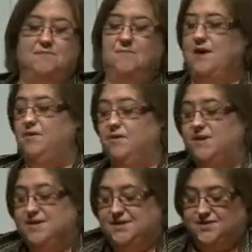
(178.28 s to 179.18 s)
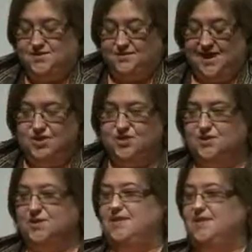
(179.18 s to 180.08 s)
My role is to make
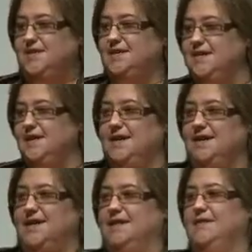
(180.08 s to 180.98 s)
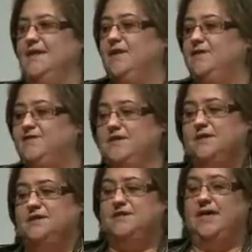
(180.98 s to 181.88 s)
sure that there's for
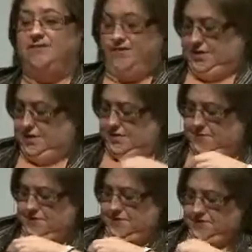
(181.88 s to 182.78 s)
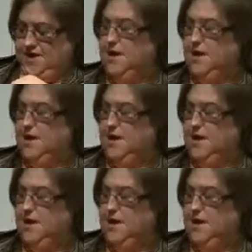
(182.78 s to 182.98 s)
TMVW